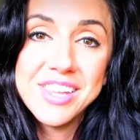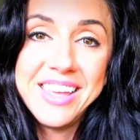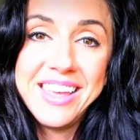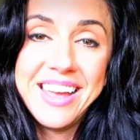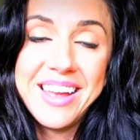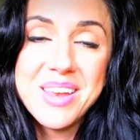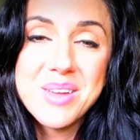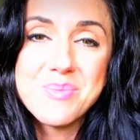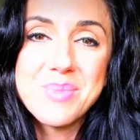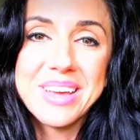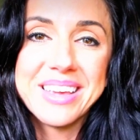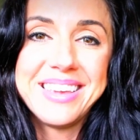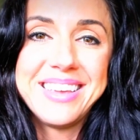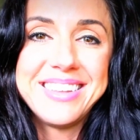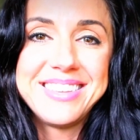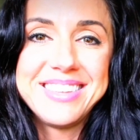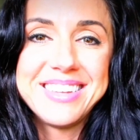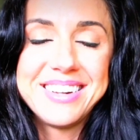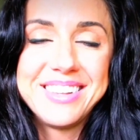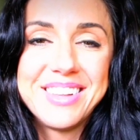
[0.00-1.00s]
I know my
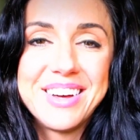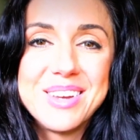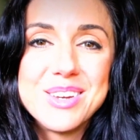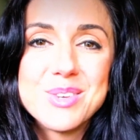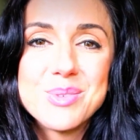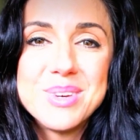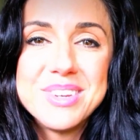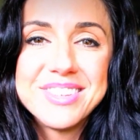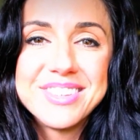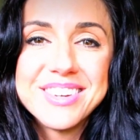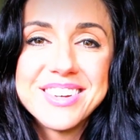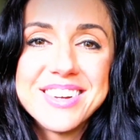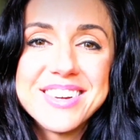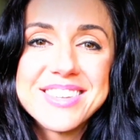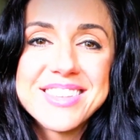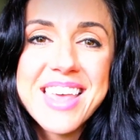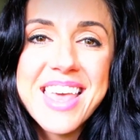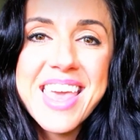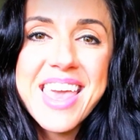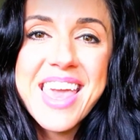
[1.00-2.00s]
kids eat a lot of
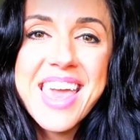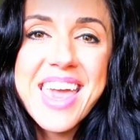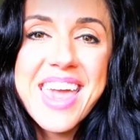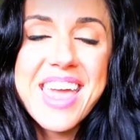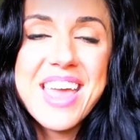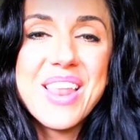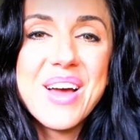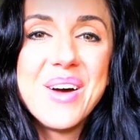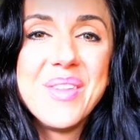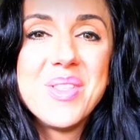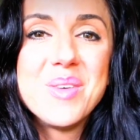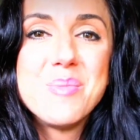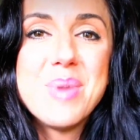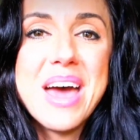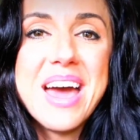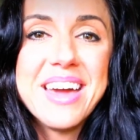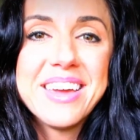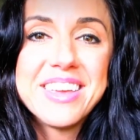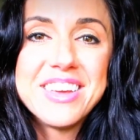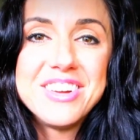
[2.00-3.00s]
Twizzlers, and on the
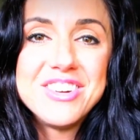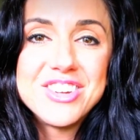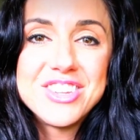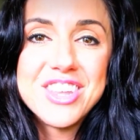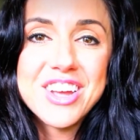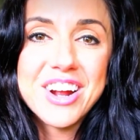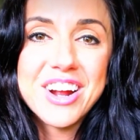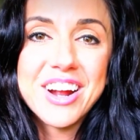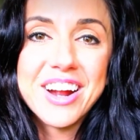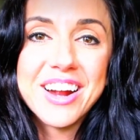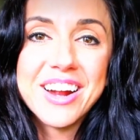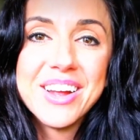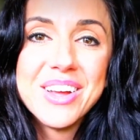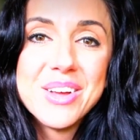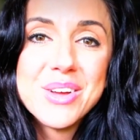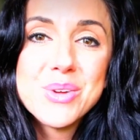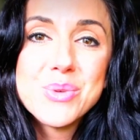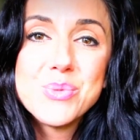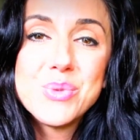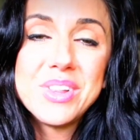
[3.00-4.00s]
package they're
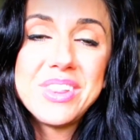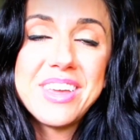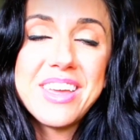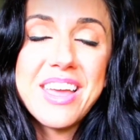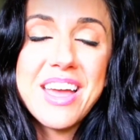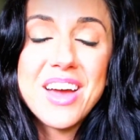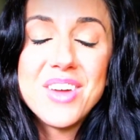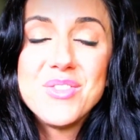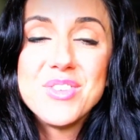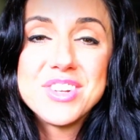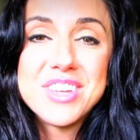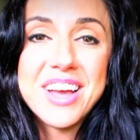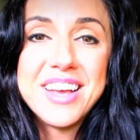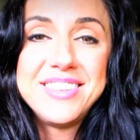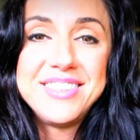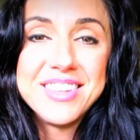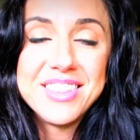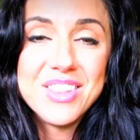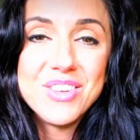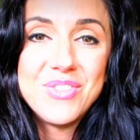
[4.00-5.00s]
really
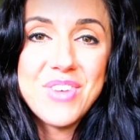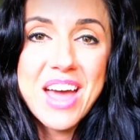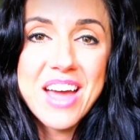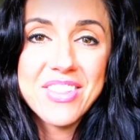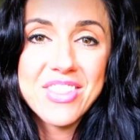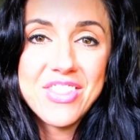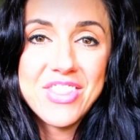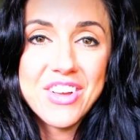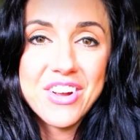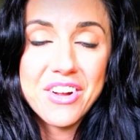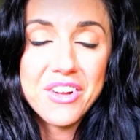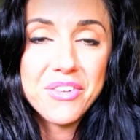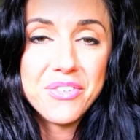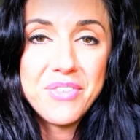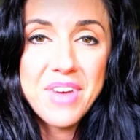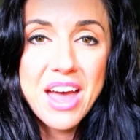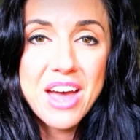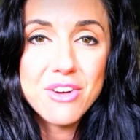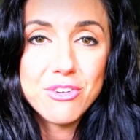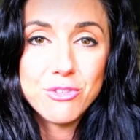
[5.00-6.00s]
advertising the fact that they're a
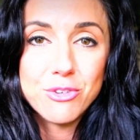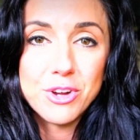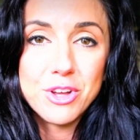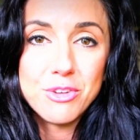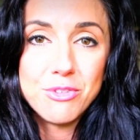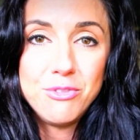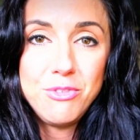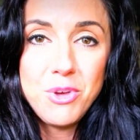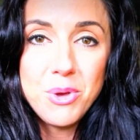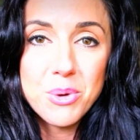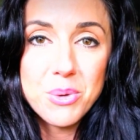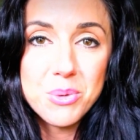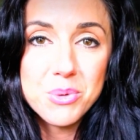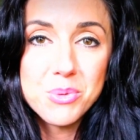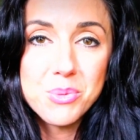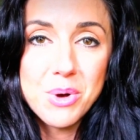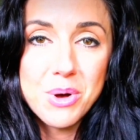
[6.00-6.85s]
fat-free food.